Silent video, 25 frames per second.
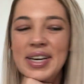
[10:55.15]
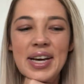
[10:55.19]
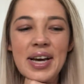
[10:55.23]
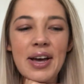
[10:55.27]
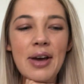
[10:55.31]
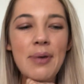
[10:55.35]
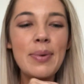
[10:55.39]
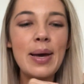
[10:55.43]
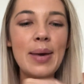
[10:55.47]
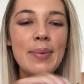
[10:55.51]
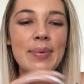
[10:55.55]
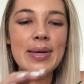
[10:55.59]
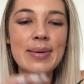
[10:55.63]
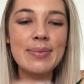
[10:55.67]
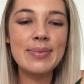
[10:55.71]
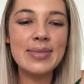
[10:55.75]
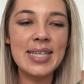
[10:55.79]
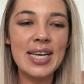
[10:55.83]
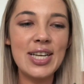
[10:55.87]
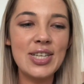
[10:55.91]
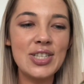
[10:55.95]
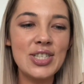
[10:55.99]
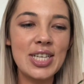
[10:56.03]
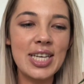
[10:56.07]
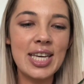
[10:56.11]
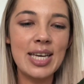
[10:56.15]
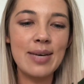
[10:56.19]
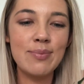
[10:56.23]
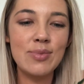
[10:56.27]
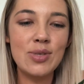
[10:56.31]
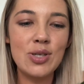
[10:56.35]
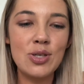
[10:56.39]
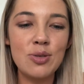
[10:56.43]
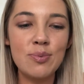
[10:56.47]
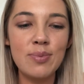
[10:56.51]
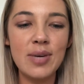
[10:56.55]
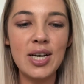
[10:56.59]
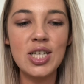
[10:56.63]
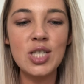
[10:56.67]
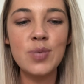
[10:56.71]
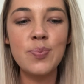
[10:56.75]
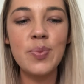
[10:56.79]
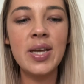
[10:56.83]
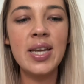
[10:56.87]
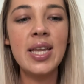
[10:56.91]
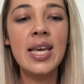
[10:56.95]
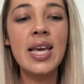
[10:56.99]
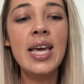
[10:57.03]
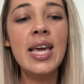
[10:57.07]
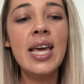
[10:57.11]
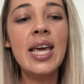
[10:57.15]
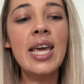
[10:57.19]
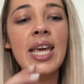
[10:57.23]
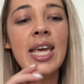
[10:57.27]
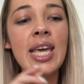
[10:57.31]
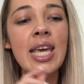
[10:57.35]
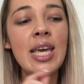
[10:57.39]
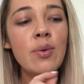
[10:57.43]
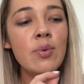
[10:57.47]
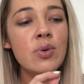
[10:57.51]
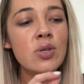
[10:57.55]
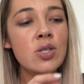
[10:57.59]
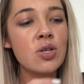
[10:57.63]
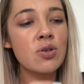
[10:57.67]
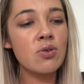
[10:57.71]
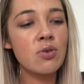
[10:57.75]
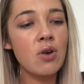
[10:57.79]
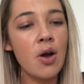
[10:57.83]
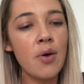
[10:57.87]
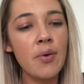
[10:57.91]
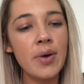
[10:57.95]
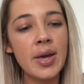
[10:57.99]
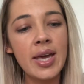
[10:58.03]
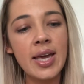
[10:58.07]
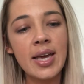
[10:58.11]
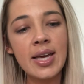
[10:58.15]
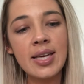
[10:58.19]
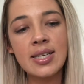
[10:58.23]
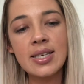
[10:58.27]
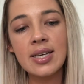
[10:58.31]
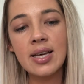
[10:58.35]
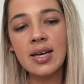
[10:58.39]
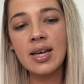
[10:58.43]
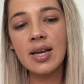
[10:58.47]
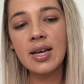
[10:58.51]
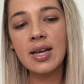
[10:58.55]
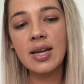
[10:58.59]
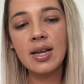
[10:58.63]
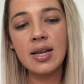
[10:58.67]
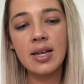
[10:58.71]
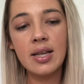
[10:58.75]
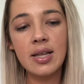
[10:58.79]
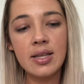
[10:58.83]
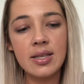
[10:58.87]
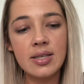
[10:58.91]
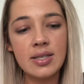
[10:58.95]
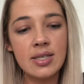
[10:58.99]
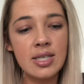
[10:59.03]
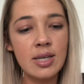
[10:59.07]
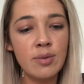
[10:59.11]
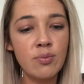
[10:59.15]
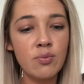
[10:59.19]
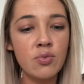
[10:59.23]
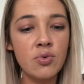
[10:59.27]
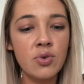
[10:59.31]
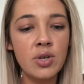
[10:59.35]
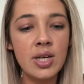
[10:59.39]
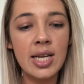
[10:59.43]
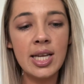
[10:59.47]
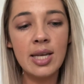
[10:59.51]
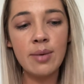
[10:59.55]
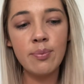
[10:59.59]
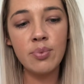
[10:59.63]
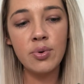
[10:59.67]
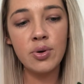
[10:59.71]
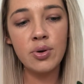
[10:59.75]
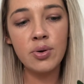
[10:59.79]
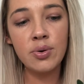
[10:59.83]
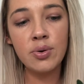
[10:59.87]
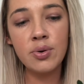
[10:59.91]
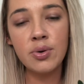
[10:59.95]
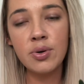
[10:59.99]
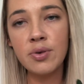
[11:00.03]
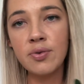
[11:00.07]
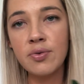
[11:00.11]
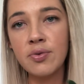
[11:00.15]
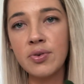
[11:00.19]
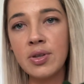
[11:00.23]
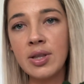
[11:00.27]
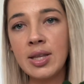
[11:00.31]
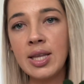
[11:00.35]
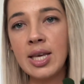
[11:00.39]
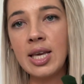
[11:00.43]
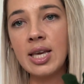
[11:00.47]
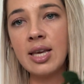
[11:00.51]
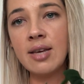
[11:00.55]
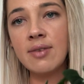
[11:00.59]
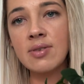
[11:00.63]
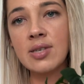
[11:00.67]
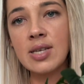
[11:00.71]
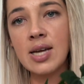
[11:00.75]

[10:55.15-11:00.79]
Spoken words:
Maybe I'm touching him too much. But he was growing some really beautiful leaves.